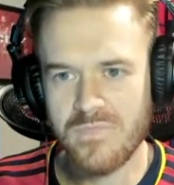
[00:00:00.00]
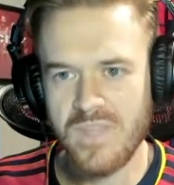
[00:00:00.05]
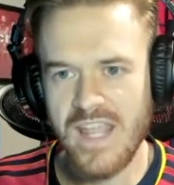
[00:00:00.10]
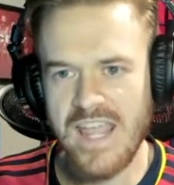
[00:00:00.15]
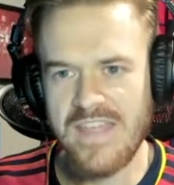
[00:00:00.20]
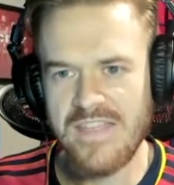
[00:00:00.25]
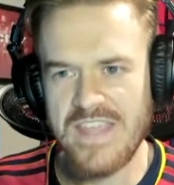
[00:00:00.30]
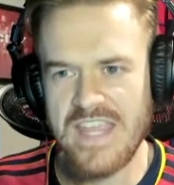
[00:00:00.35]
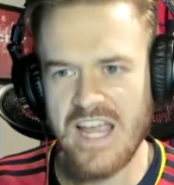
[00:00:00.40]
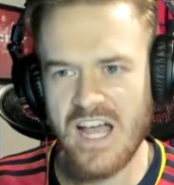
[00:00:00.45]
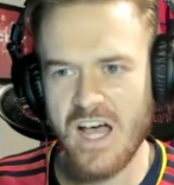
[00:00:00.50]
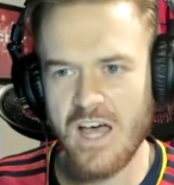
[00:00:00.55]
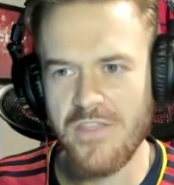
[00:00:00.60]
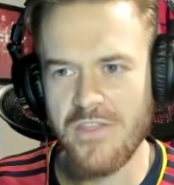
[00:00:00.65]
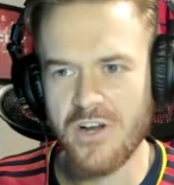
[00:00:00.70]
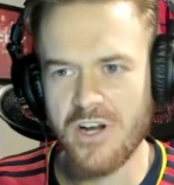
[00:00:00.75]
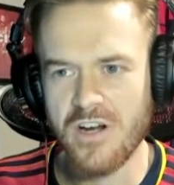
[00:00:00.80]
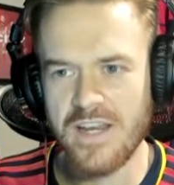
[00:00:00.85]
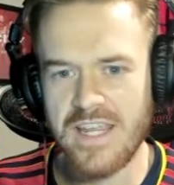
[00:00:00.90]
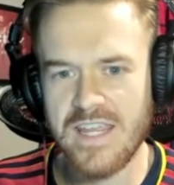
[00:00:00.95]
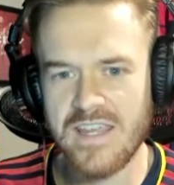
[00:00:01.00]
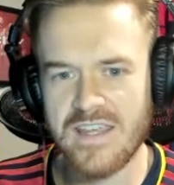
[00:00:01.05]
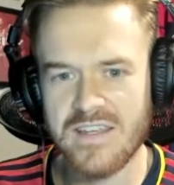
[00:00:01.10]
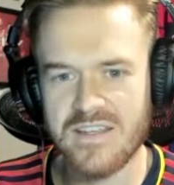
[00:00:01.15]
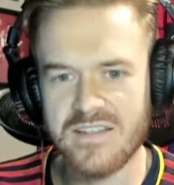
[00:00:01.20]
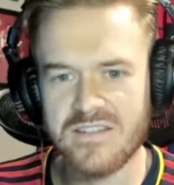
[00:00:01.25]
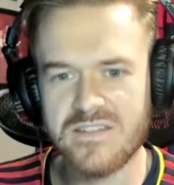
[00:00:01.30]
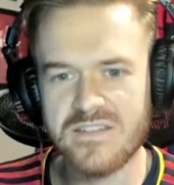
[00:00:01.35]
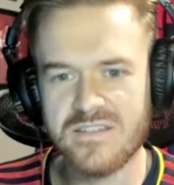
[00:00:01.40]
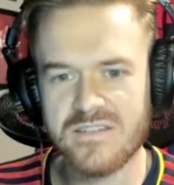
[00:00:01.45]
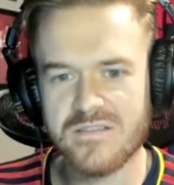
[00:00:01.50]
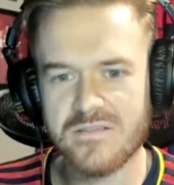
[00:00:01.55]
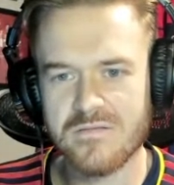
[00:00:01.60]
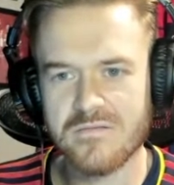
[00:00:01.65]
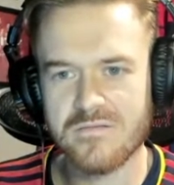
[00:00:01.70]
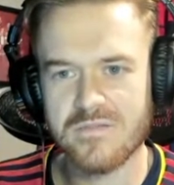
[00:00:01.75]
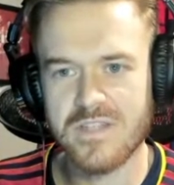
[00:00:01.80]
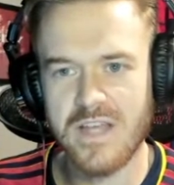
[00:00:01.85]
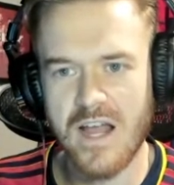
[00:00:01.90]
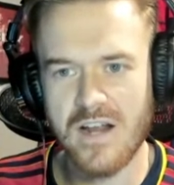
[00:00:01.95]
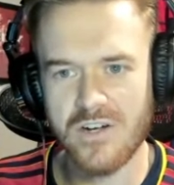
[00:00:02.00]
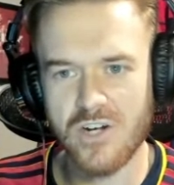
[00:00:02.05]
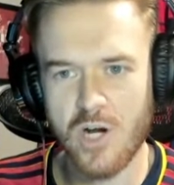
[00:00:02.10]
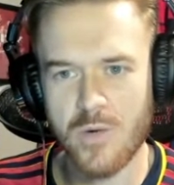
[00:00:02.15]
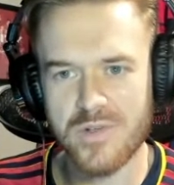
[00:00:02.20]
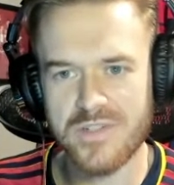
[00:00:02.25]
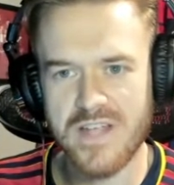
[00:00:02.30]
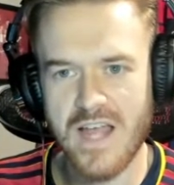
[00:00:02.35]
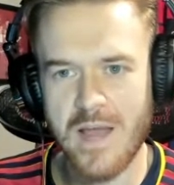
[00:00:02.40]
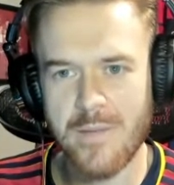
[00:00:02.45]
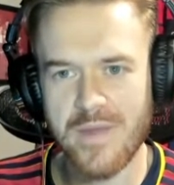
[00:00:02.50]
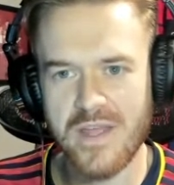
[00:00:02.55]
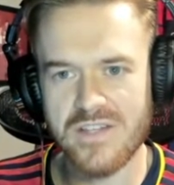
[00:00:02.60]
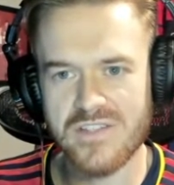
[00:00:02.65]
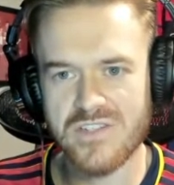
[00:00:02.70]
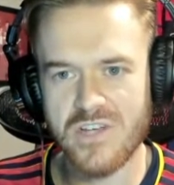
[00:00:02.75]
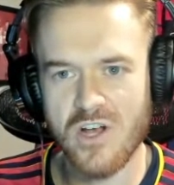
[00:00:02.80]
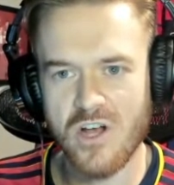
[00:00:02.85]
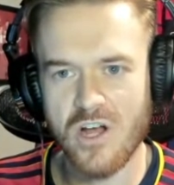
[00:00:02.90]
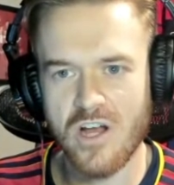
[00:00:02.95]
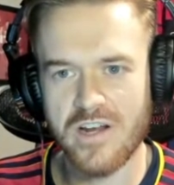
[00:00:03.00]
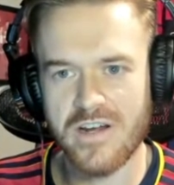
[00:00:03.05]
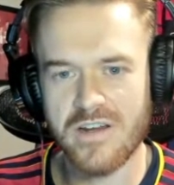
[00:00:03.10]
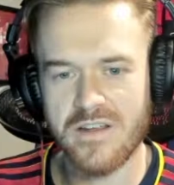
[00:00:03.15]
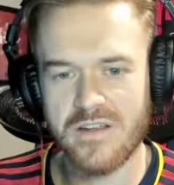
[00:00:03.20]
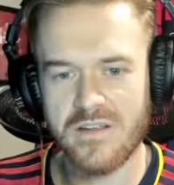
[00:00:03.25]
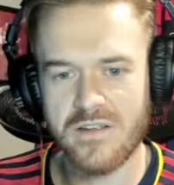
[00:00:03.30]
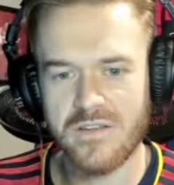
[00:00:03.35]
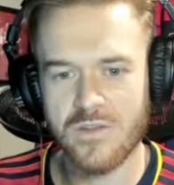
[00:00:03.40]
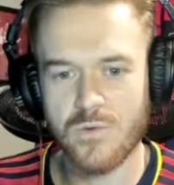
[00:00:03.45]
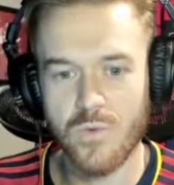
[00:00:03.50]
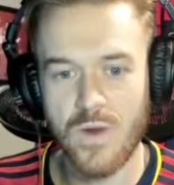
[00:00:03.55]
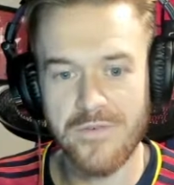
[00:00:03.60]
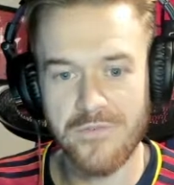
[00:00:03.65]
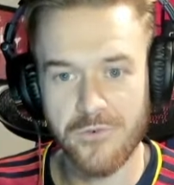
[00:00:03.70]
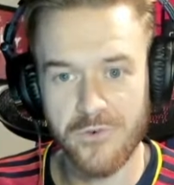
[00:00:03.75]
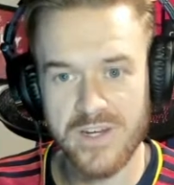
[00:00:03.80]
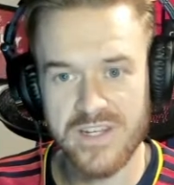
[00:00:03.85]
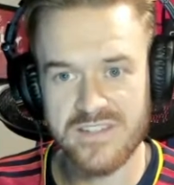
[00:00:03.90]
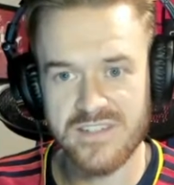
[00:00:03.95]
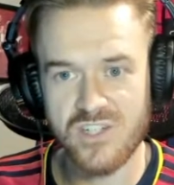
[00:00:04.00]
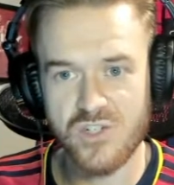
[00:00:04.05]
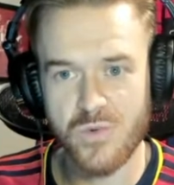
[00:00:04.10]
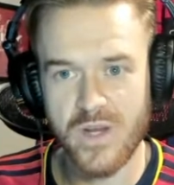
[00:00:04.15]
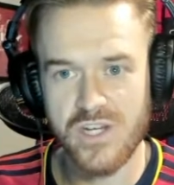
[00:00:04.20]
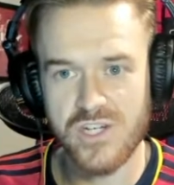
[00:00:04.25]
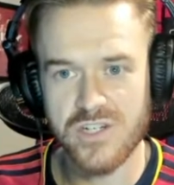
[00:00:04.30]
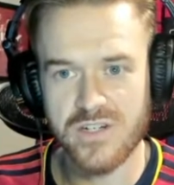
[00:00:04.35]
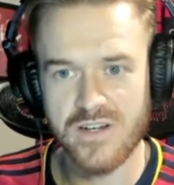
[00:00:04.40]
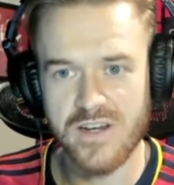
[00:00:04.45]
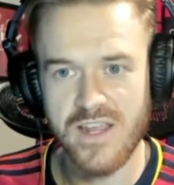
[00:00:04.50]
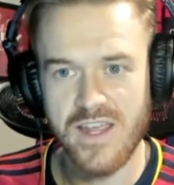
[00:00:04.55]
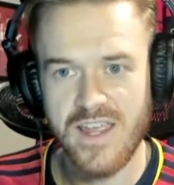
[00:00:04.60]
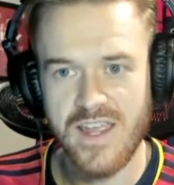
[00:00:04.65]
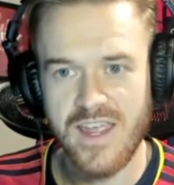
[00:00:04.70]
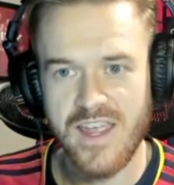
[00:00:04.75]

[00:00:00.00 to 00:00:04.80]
And the other is Don Garber's comments on the referee situation.